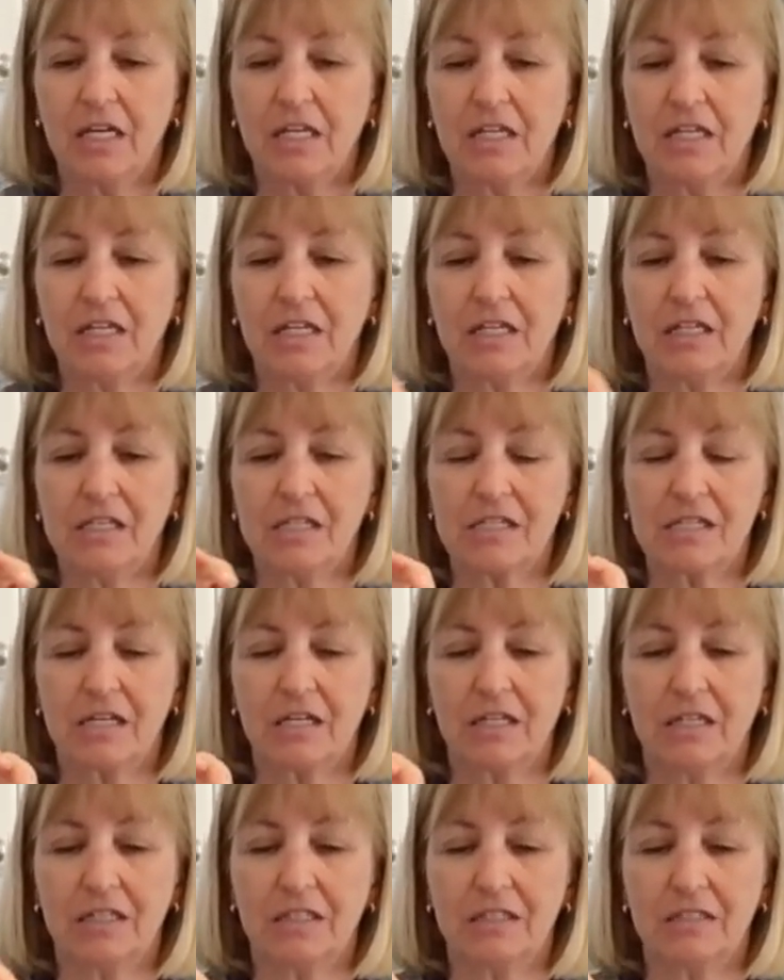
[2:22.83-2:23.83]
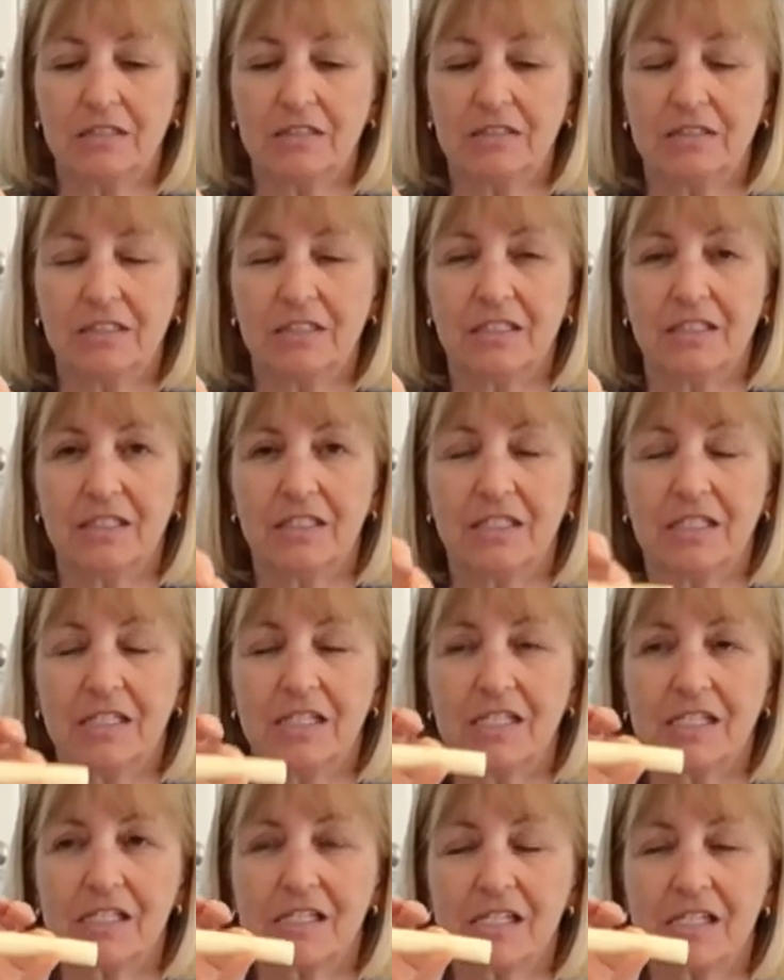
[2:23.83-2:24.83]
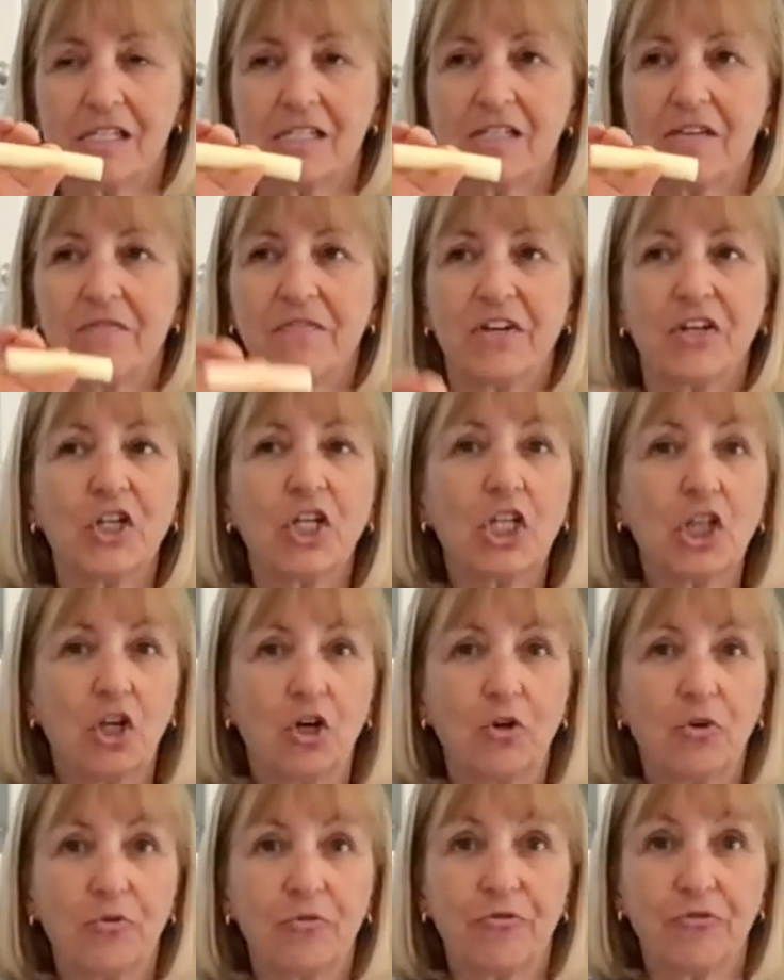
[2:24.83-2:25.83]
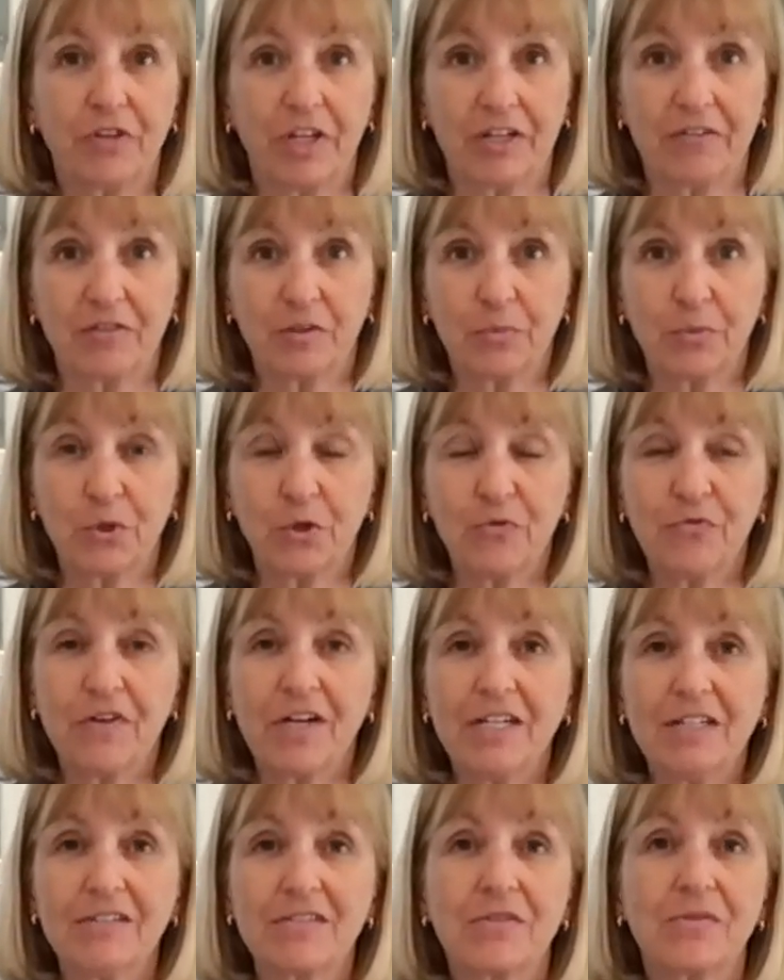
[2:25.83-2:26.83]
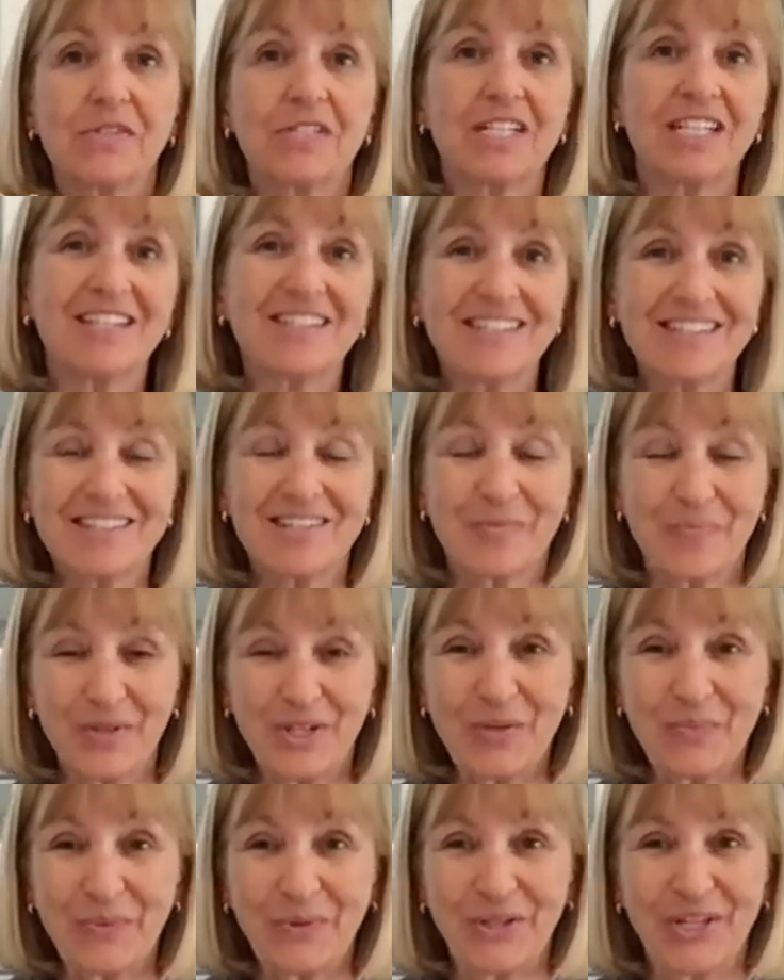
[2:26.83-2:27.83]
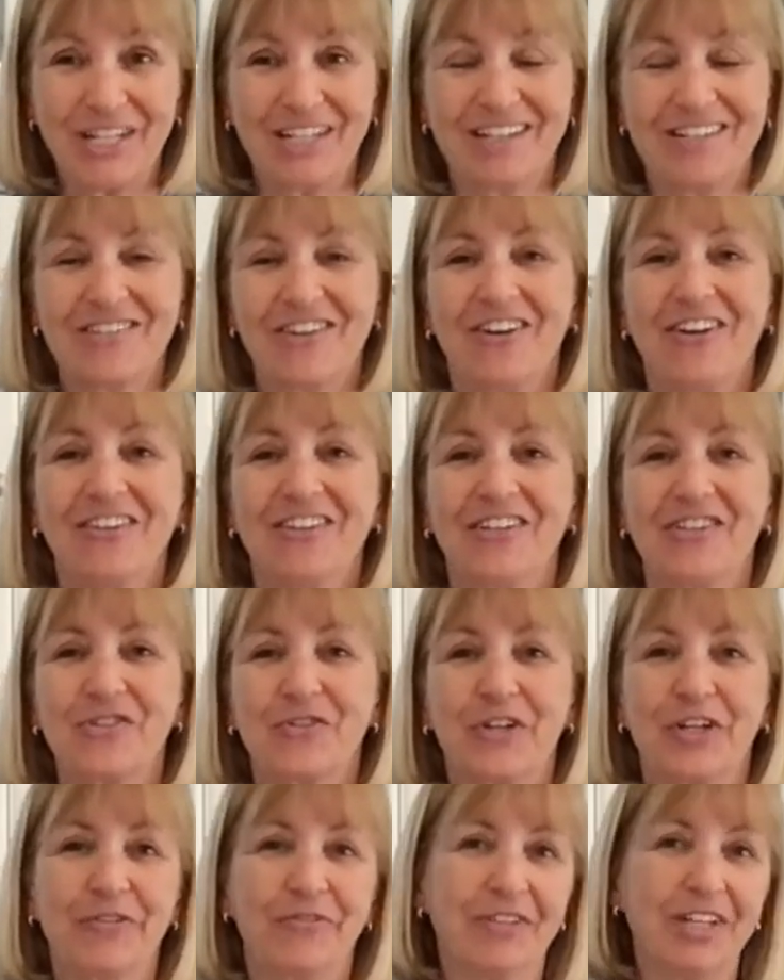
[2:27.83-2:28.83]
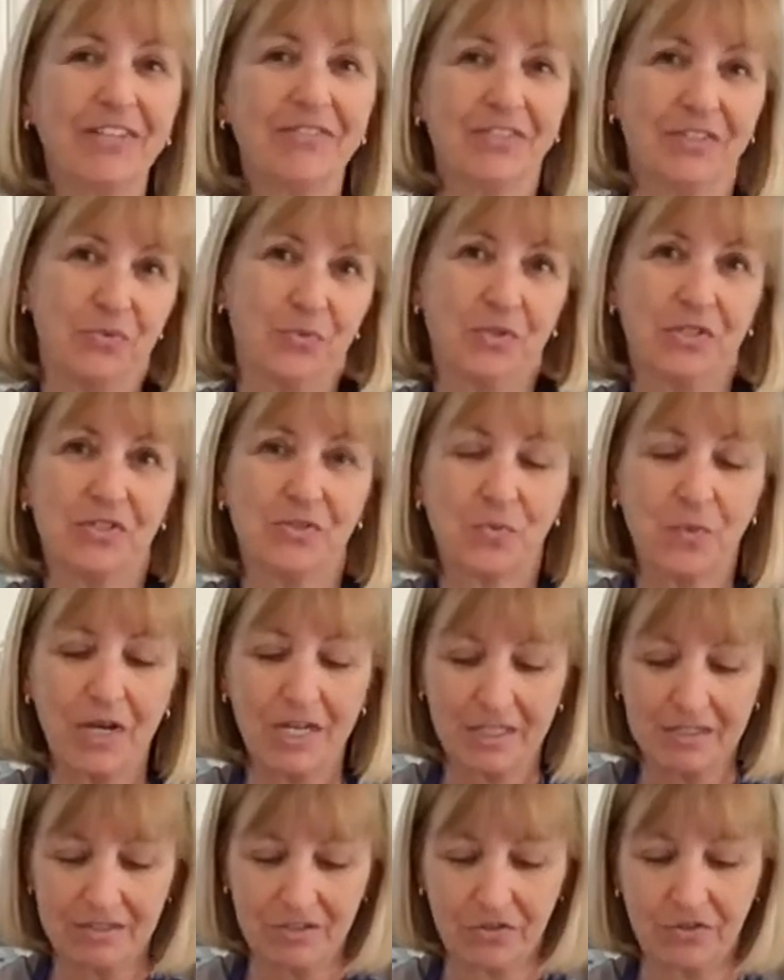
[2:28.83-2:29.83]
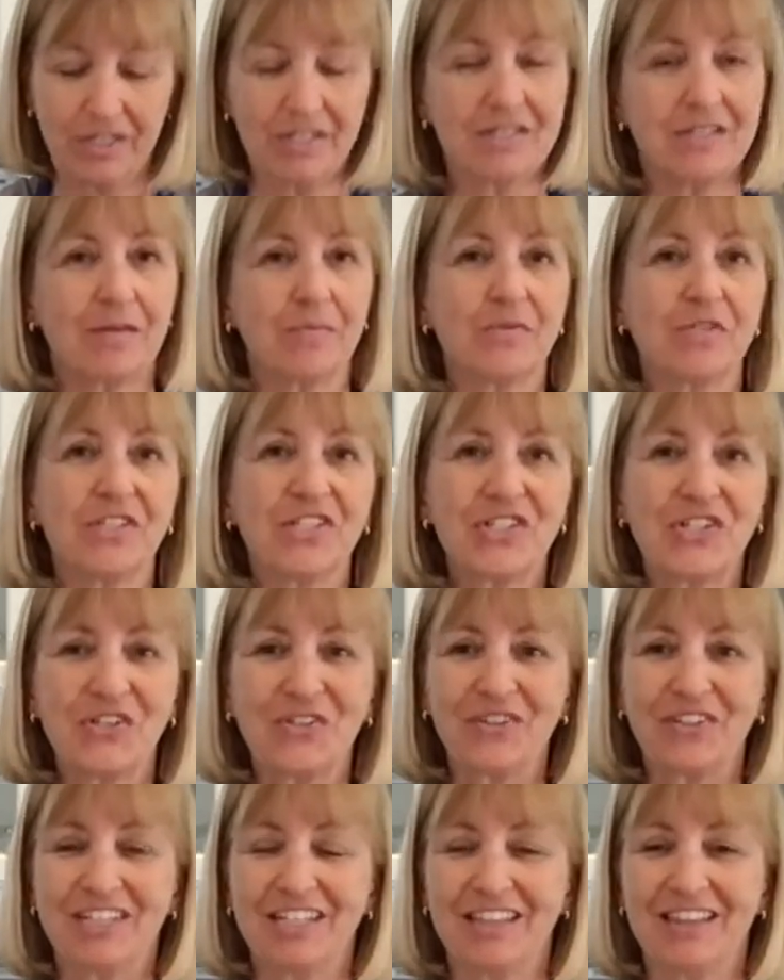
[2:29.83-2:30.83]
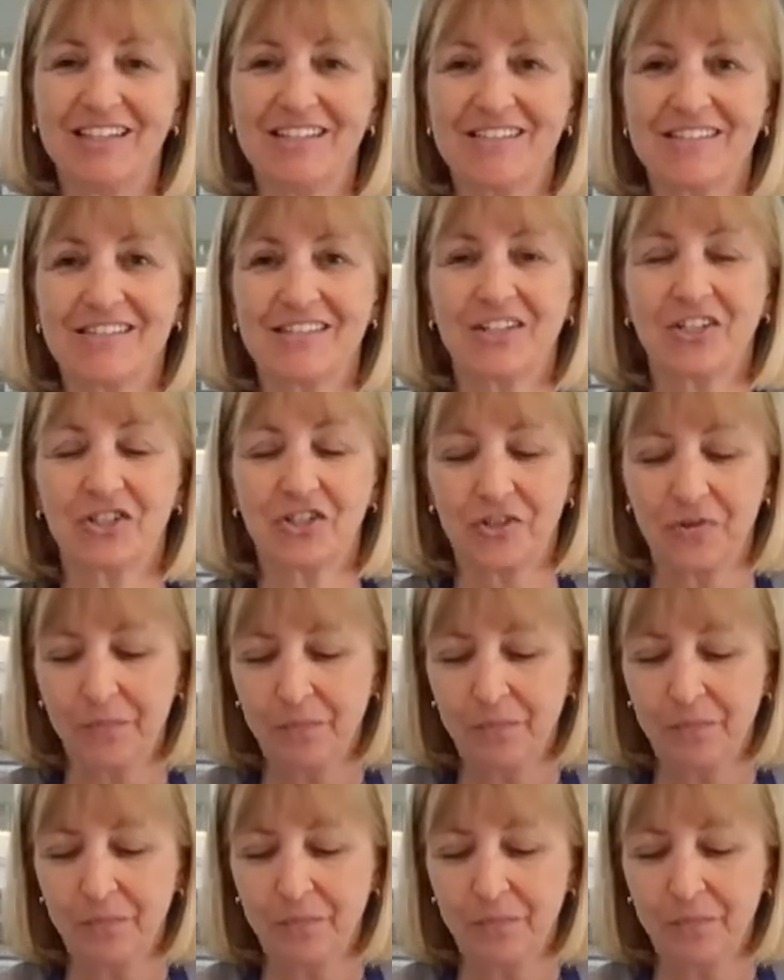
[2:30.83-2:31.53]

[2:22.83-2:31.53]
And it is a very low flavor profile, so it's easy to manipulate into all these great flavors, which is why it's a great substitute in this dish.